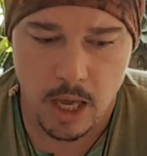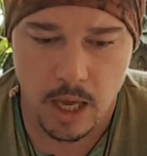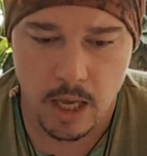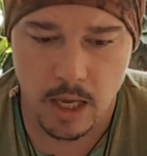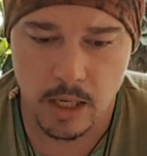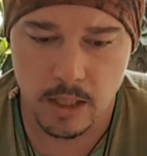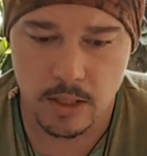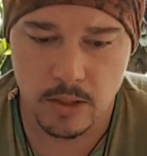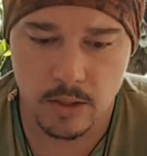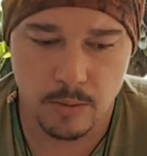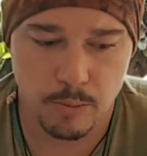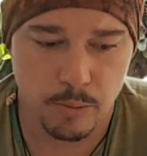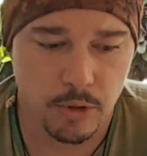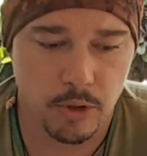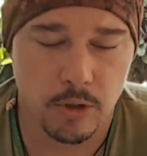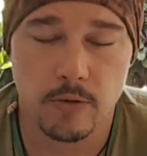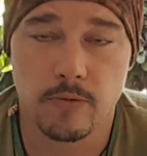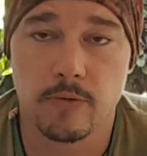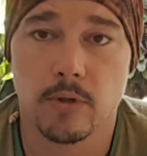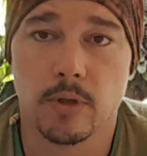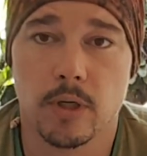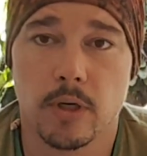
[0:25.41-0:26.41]
It's a
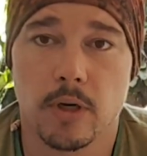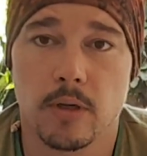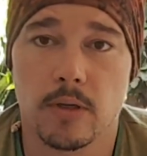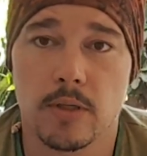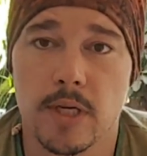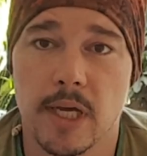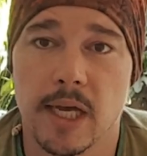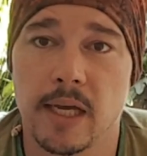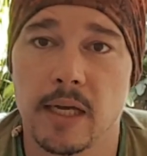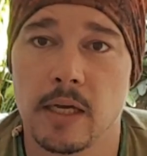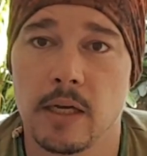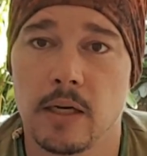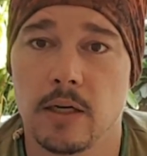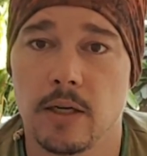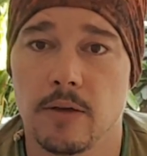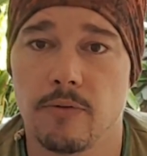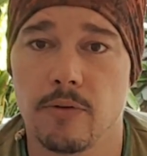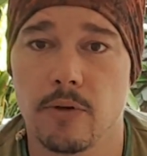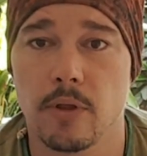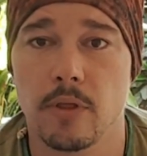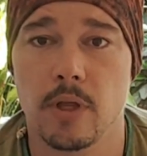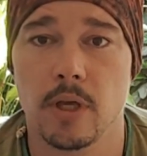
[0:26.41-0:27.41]
beautiful little town.
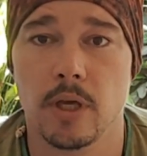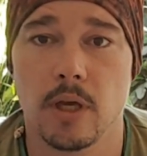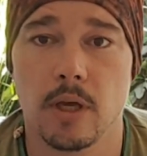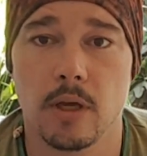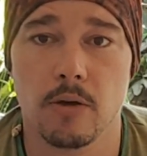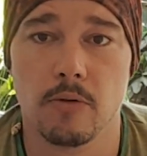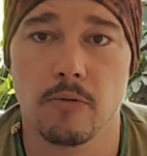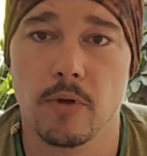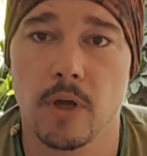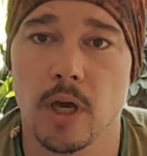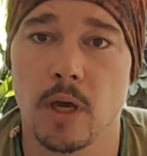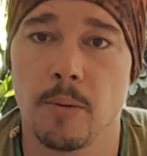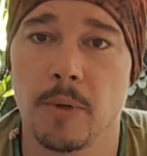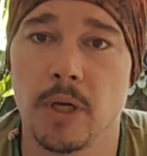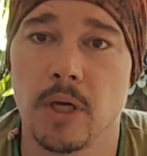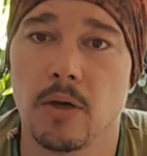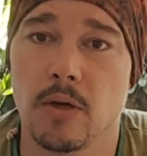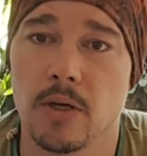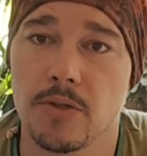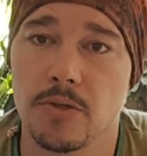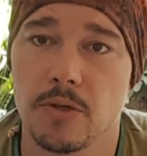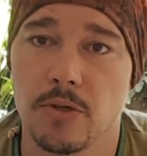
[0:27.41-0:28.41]
If you're thinking of
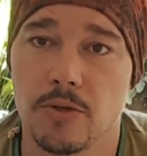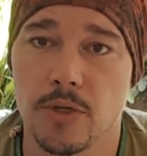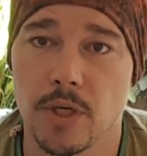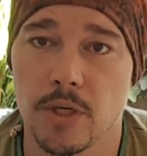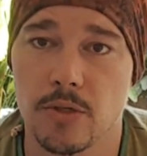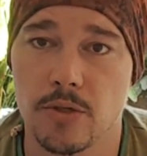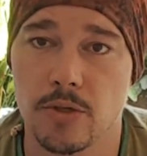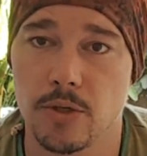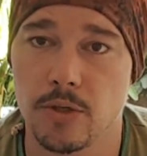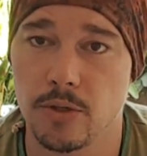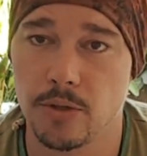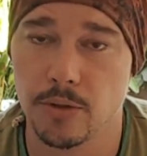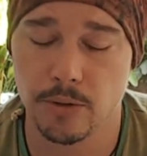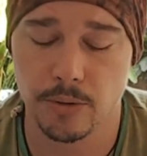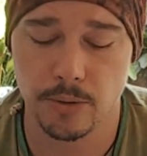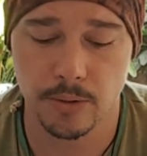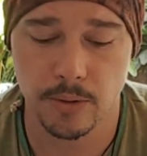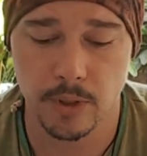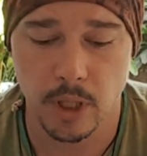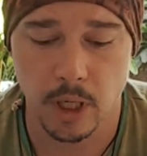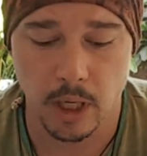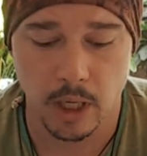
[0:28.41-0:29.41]
coming, I suggest you do.